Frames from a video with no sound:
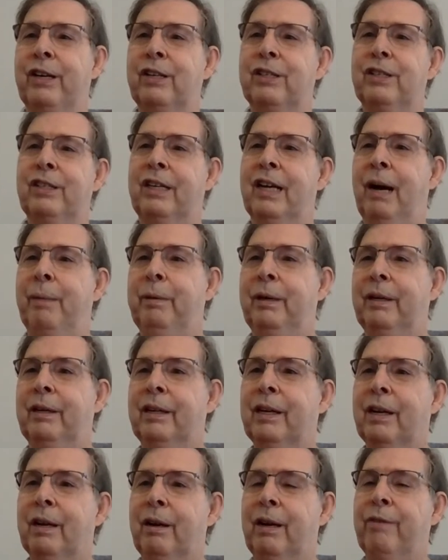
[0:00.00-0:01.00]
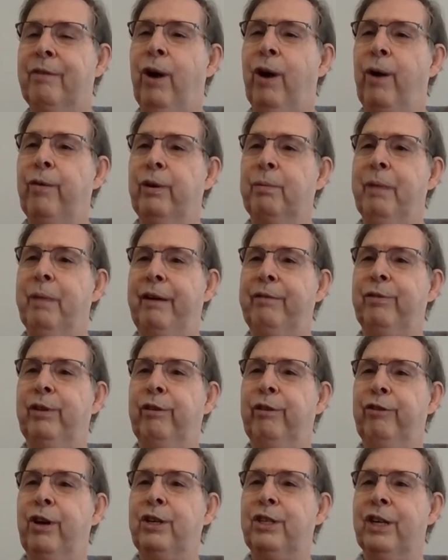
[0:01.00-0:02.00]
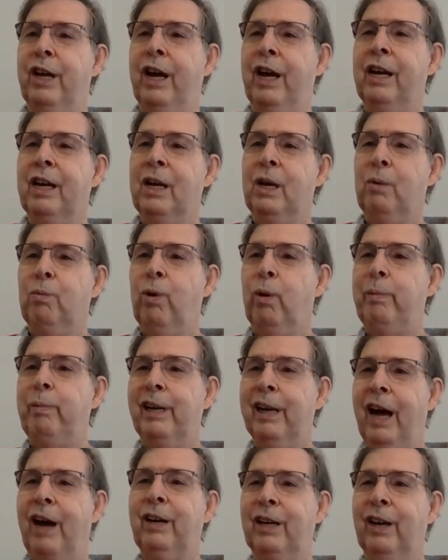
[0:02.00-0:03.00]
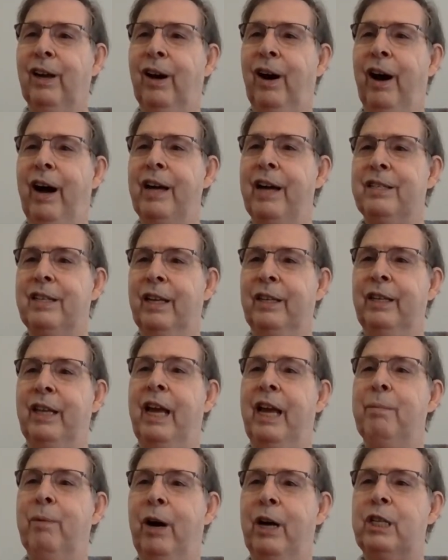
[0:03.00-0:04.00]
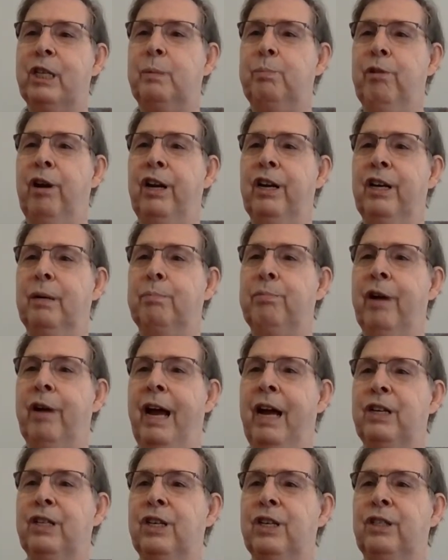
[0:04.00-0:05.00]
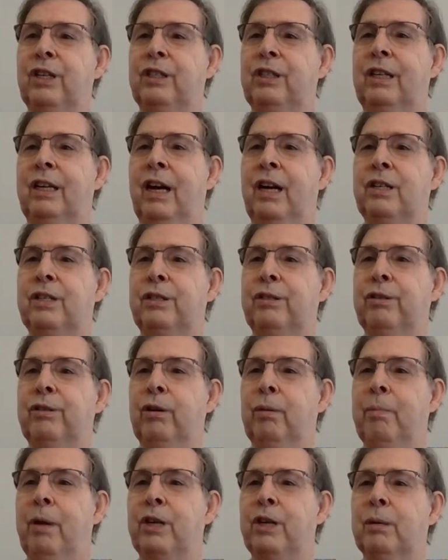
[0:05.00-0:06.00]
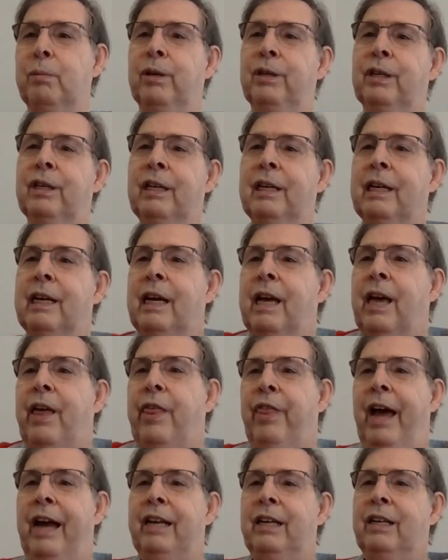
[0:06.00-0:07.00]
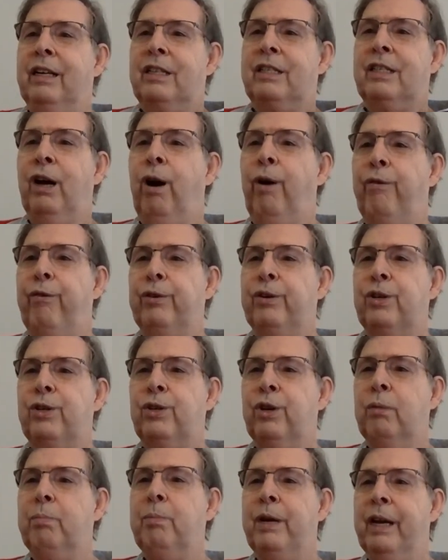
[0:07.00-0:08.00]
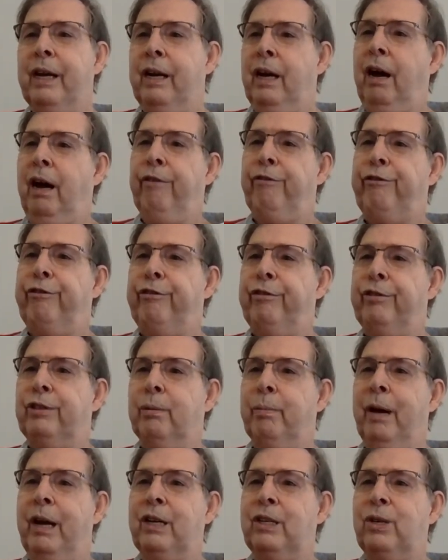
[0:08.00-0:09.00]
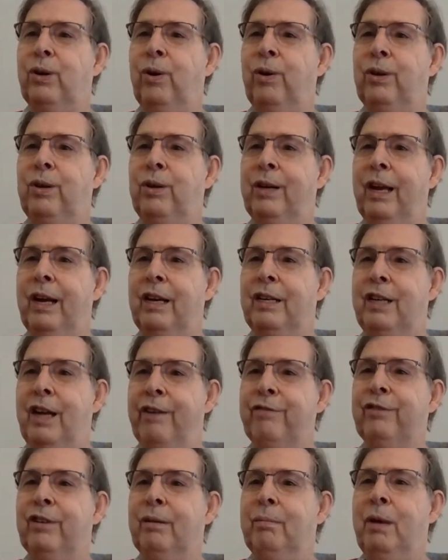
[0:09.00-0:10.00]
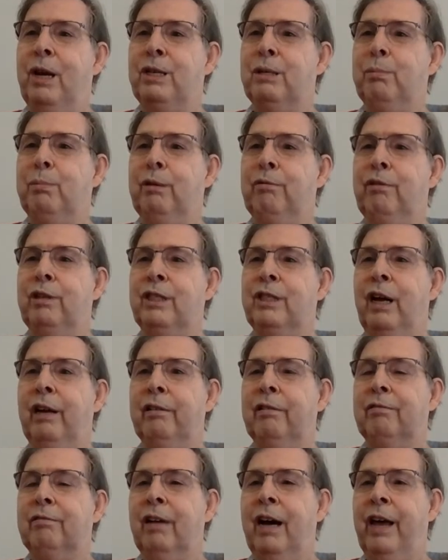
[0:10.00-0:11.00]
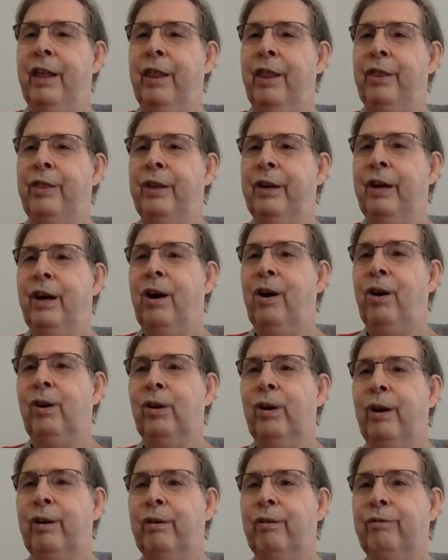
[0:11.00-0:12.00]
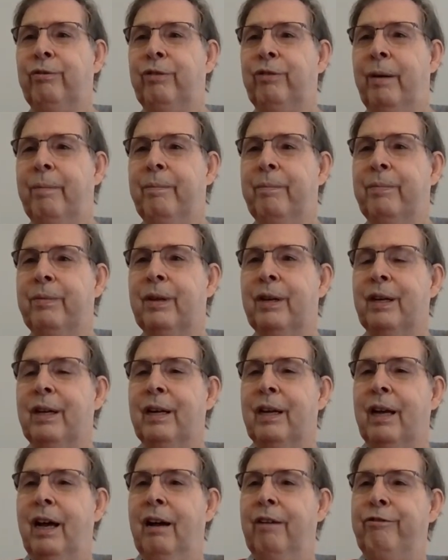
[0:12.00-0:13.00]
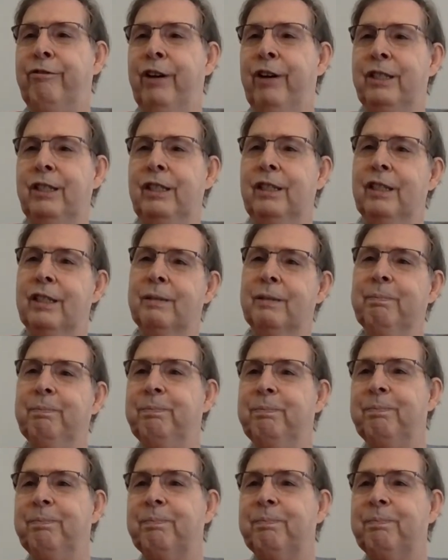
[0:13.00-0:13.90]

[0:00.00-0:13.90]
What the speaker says: function evolving back from the future will be localized and then might spread into branches as it goes through a measurement. That in itself should be enough to make sure you get a definite measurement result rather than a whole lot of fuzziness.